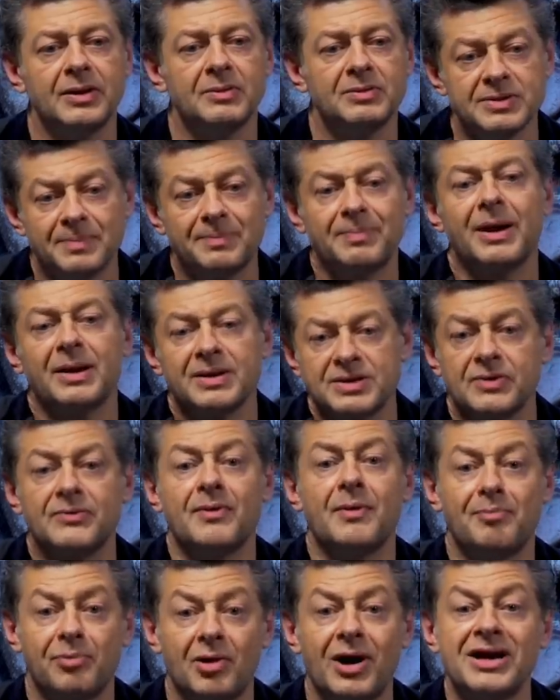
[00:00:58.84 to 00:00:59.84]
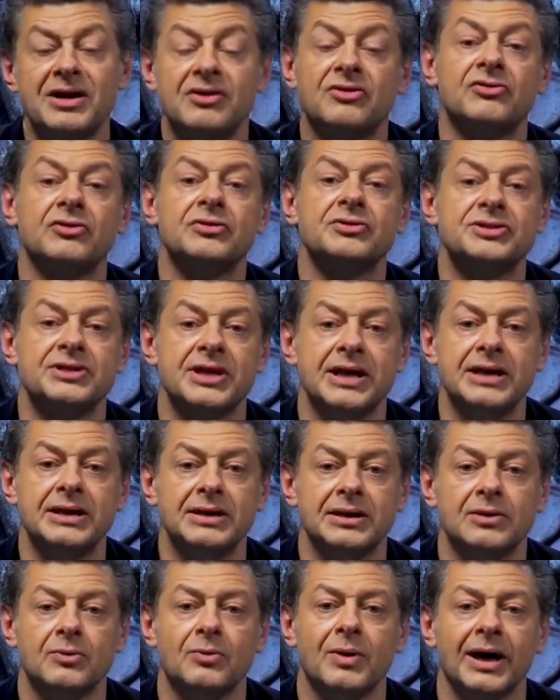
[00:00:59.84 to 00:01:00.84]
it was a, sort of a breakthrough
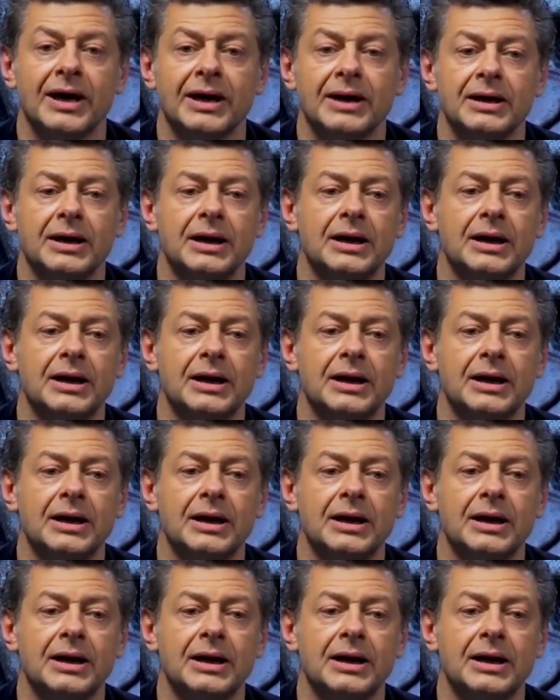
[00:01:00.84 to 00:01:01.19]
scene in a way